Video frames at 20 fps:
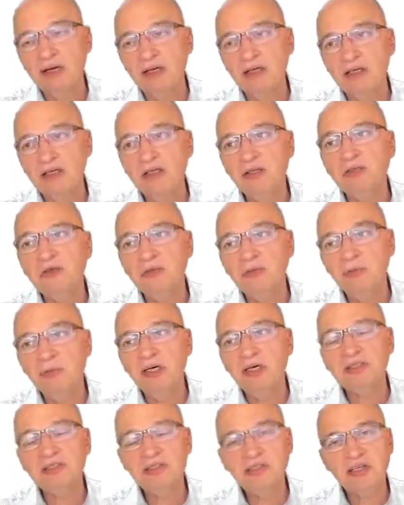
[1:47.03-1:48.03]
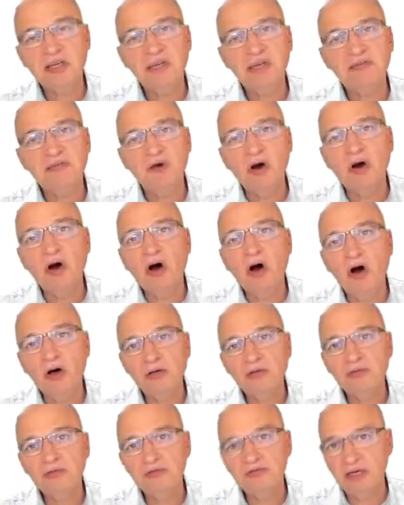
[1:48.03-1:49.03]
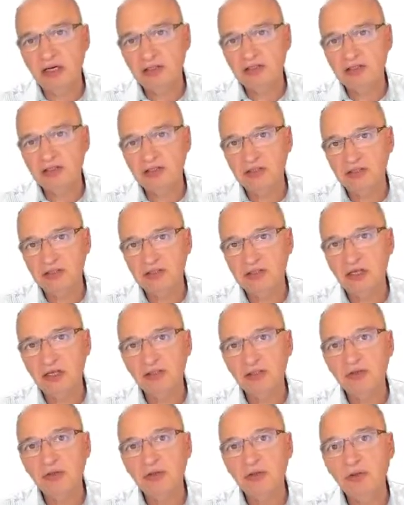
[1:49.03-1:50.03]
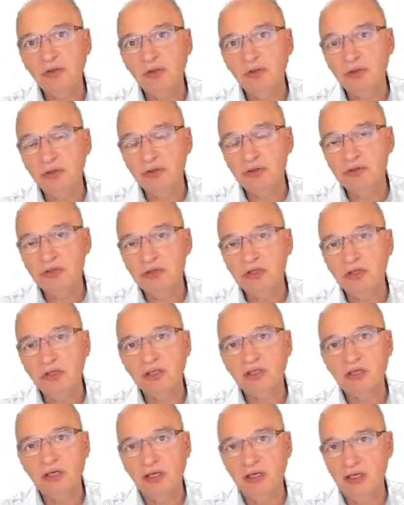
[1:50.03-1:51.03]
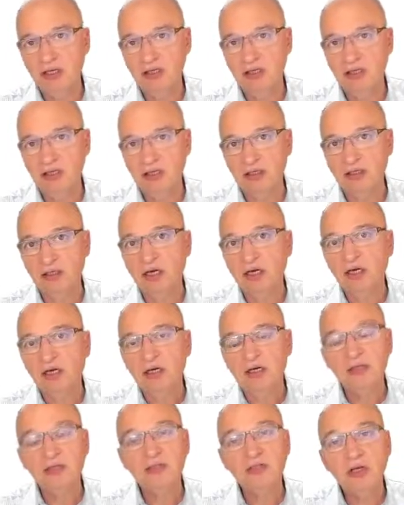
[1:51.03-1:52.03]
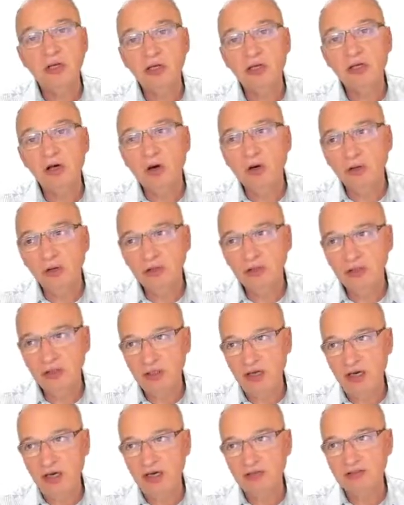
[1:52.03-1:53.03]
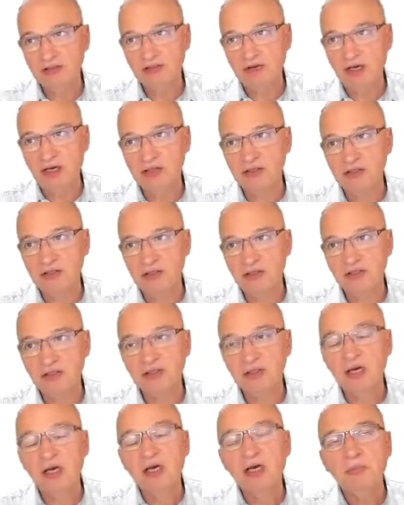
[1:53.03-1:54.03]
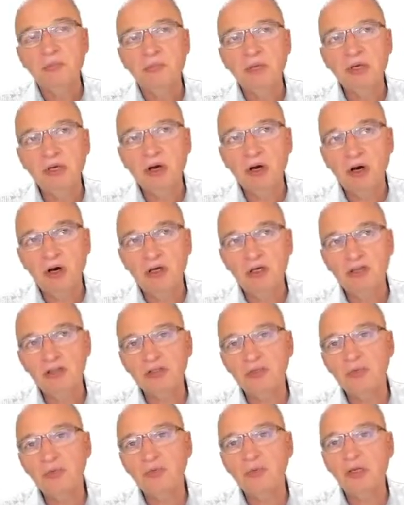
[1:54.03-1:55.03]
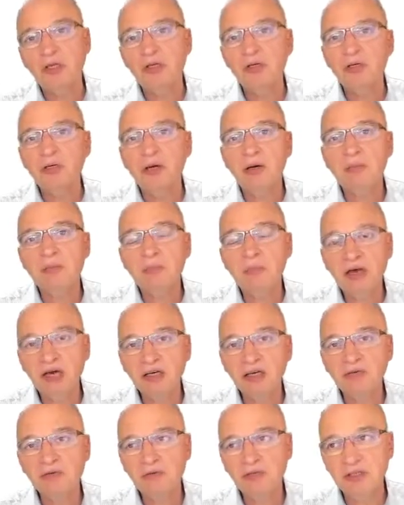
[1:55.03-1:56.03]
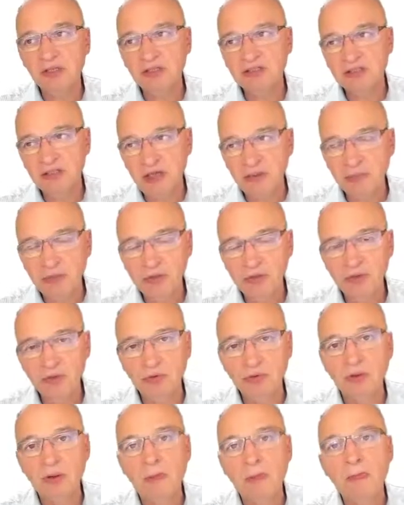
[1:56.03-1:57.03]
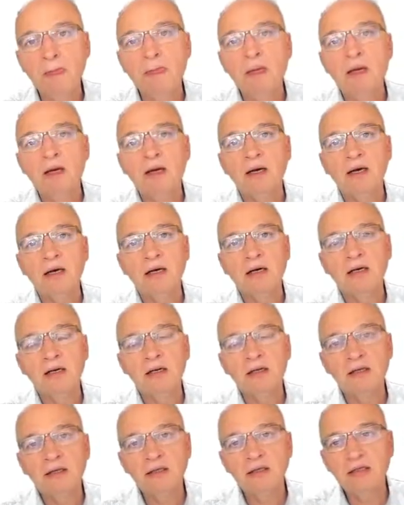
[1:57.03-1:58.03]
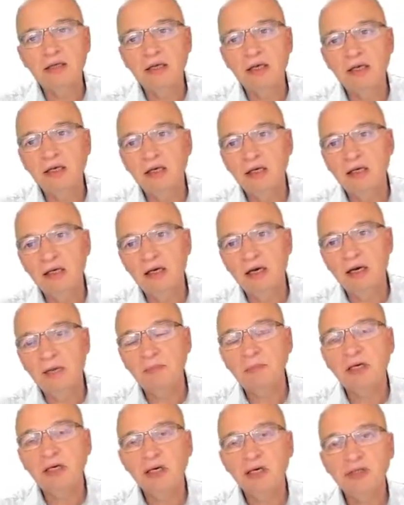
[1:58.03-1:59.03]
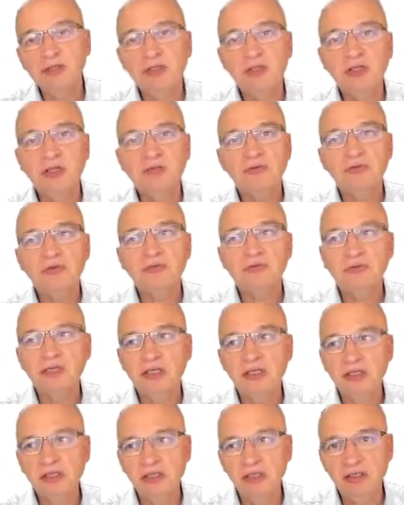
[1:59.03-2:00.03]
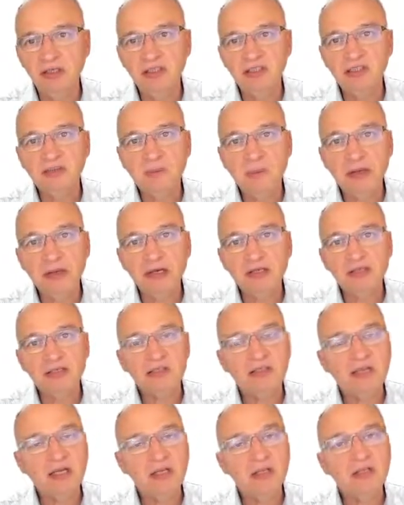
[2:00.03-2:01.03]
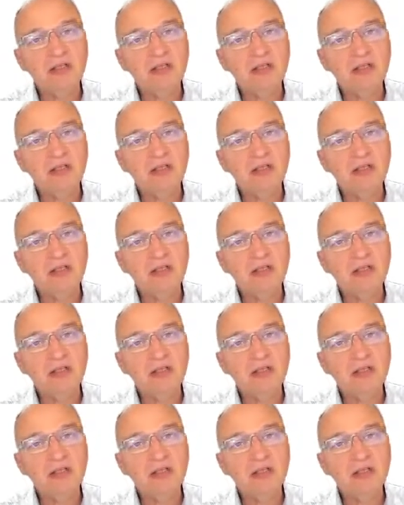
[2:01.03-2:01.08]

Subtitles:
you must save all the registers that you use in the handler. It's not only the S registers, because when you come back from the exception, the application that was running expects that